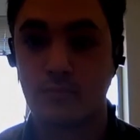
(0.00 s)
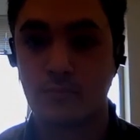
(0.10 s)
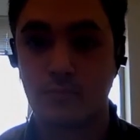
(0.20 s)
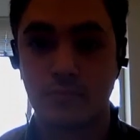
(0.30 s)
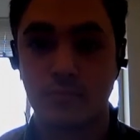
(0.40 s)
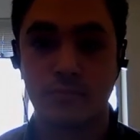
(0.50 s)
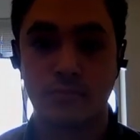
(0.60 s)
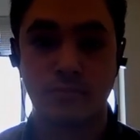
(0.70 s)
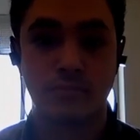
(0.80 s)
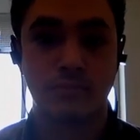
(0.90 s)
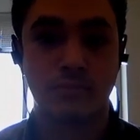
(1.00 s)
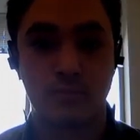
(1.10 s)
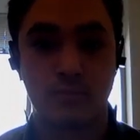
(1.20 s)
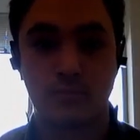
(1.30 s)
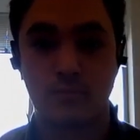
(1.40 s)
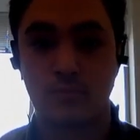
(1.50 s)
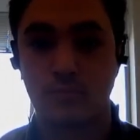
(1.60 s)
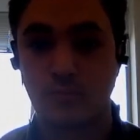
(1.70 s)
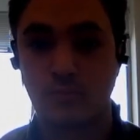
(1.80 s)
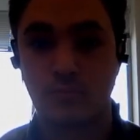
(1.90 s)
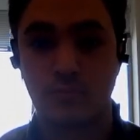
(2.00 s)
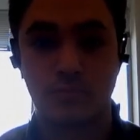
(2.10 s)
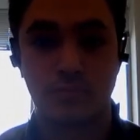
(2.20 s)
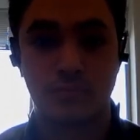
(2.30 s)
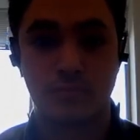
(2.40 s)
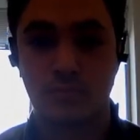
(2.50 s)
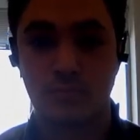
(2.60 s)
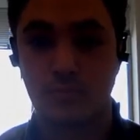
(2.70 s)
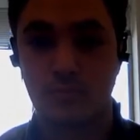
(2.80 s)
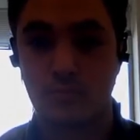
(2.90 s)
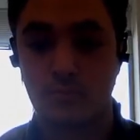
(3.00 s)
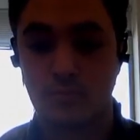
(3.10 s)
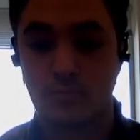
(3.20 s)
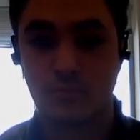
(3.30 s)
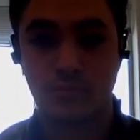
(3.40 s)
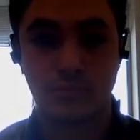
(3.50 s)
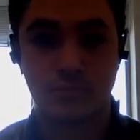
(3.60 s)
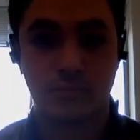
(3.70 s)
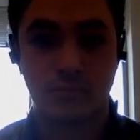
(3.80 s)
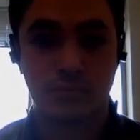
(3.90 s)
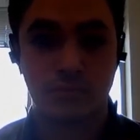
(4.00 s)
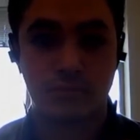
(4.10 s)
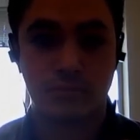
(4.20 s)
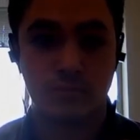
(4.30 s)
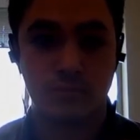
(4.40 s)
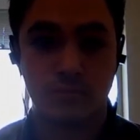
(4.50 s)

(not speaking)